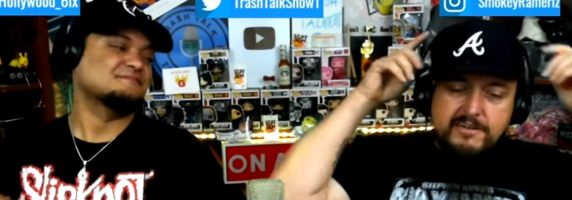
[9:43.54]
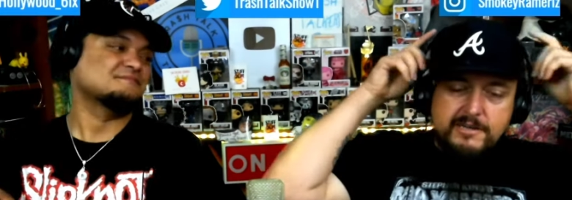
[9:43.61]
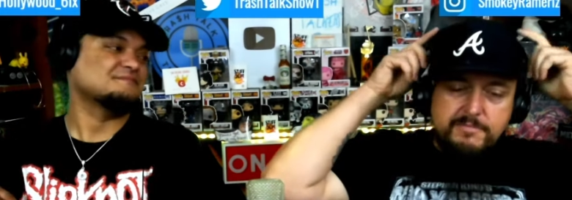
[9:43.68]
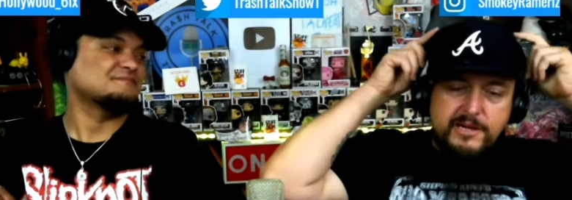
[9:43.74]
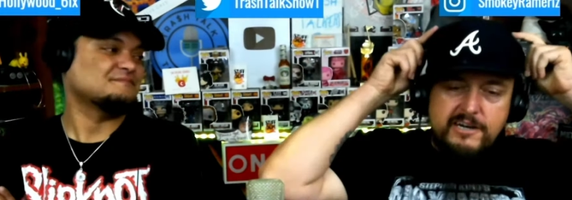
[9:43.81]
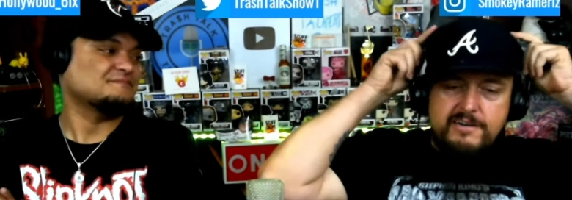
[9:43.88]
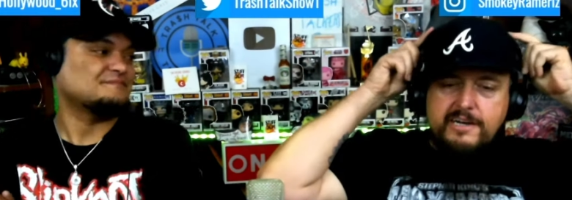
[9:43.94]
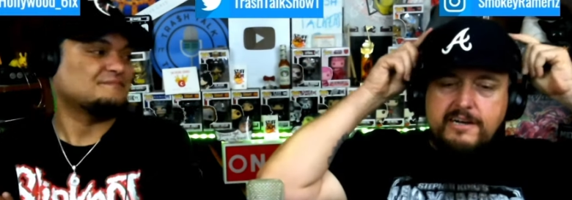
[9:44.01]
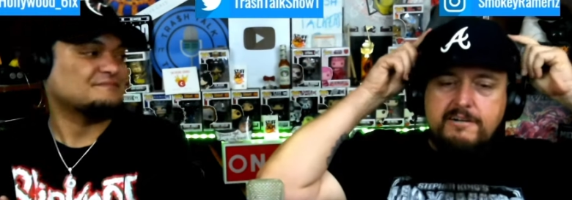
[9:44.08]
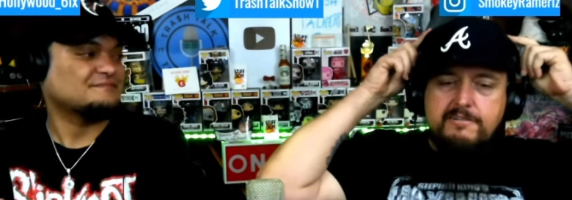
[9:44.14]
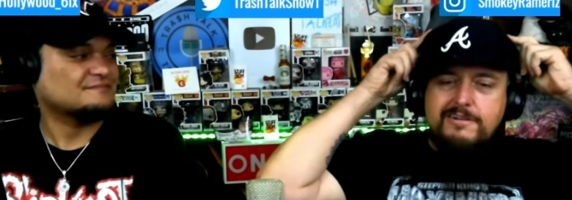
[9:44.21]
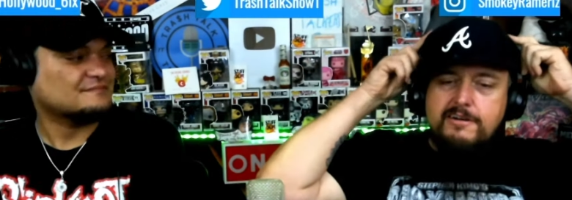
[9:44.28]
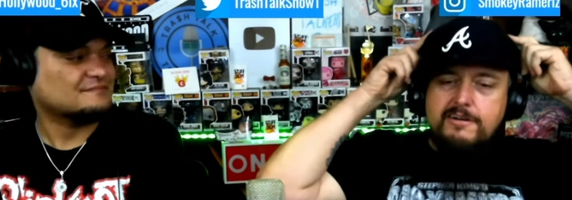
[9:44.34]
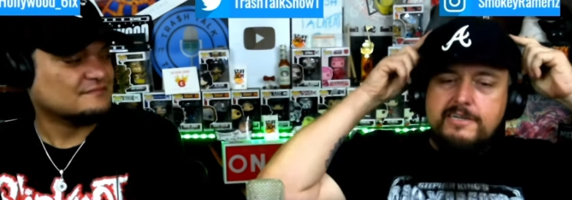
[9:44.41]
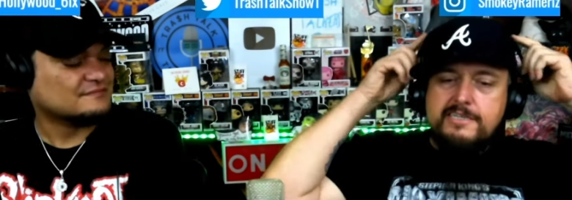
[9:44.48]
Speaker 1: talk about
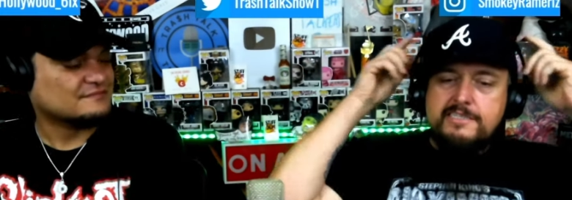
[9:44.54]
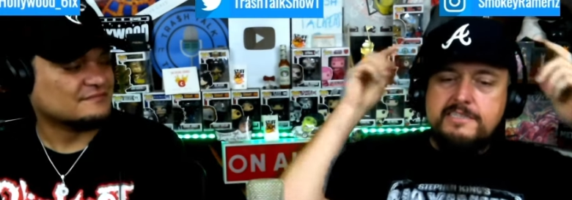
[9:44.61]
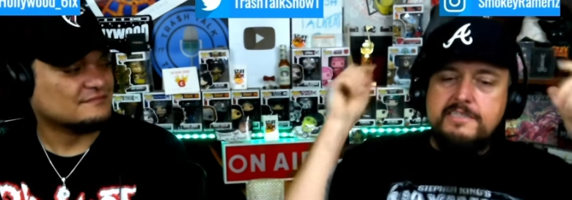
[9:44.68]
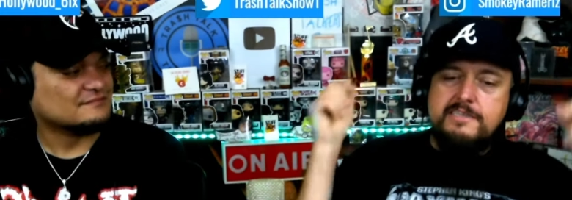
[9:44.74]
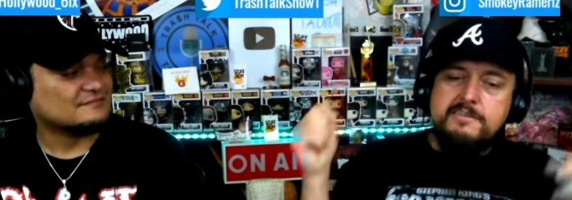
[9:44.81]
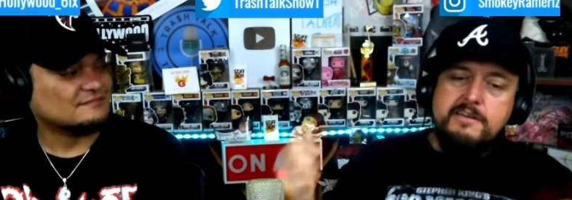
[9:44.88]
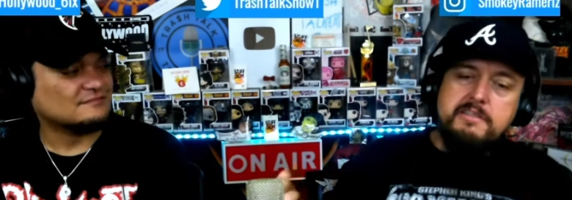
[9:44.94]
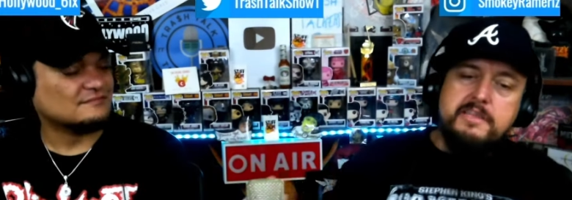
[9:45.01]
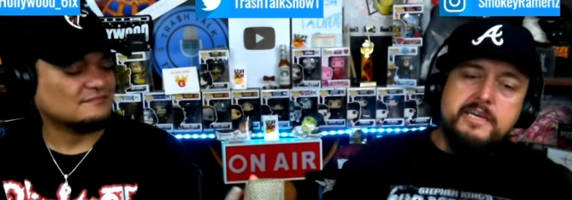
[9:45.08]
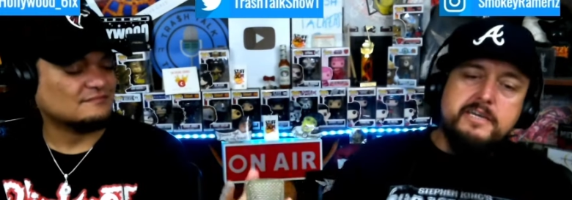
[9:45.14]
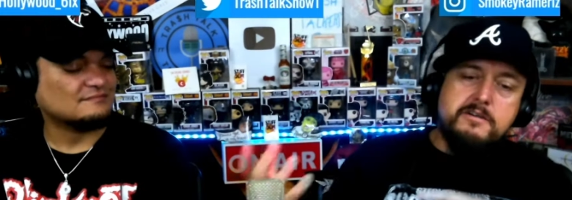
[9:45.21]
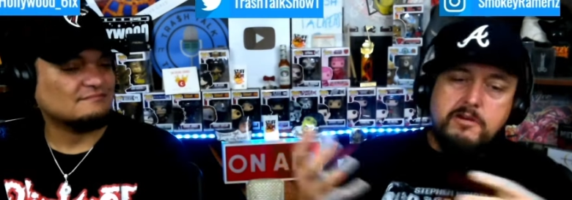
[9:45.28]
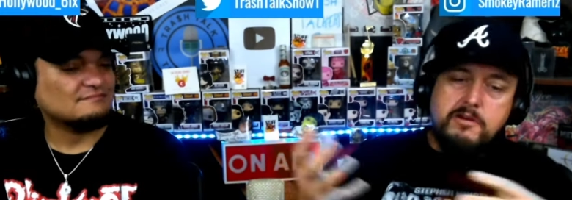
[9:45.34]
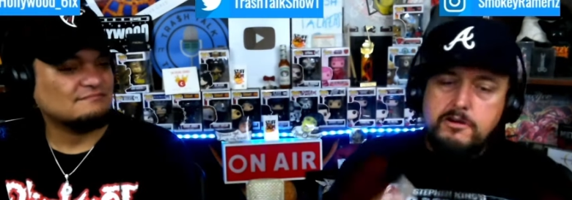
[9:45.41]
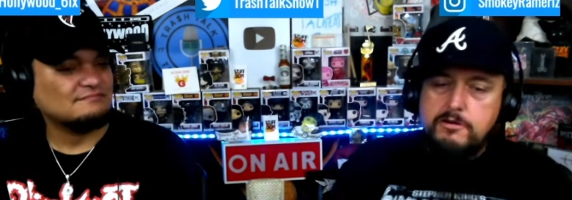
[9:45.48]
how artists, you know, they
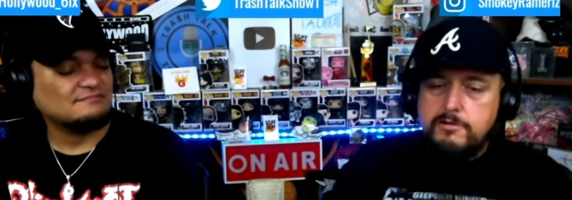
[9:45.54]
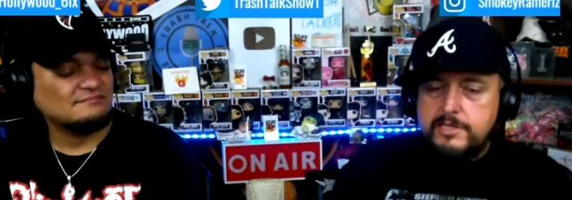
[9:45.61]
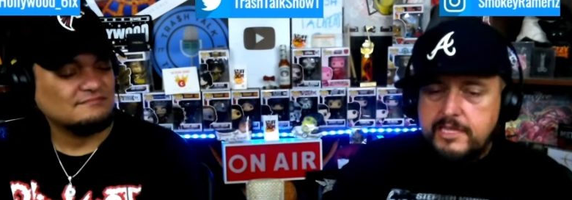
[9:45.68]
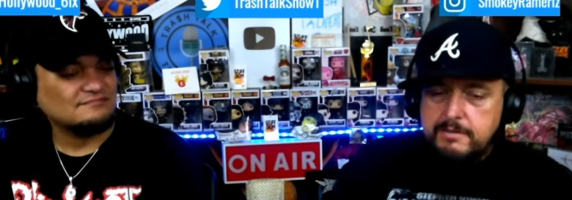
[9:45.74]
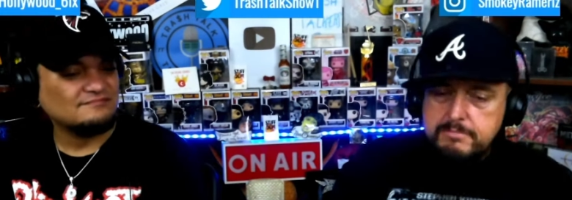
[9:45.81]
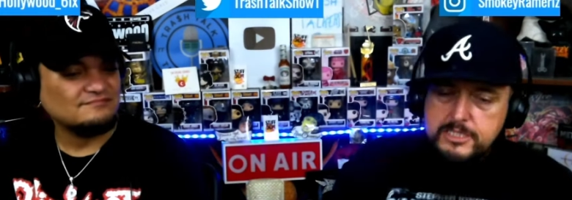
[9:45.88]
grow and they